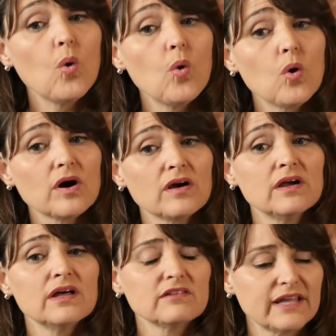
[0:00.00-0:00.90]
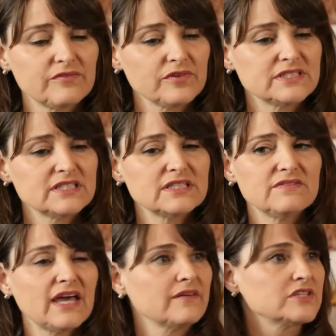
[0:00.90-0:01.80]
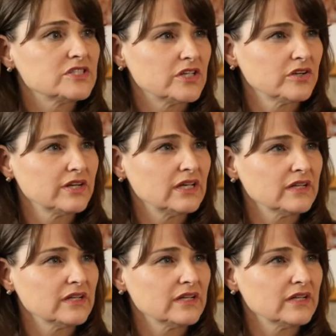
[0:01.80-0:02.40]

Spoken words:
Or, like for instance, if they have a security